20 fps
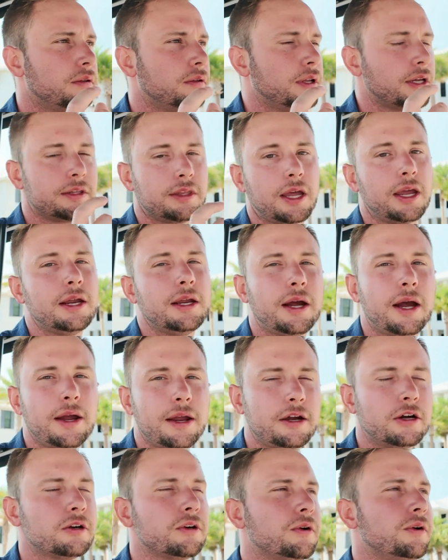like the AI
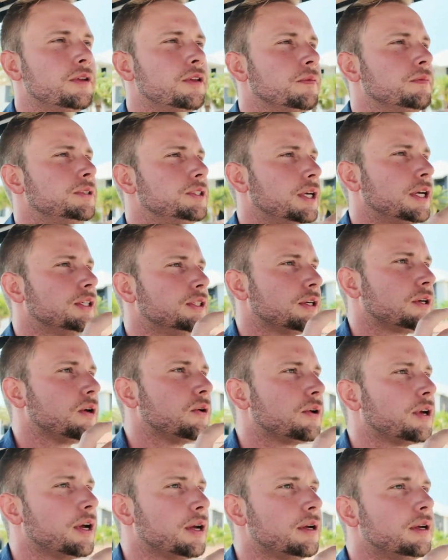algorithm, says, like,
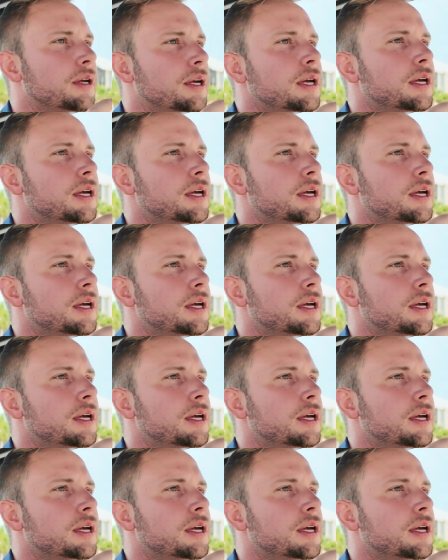okay,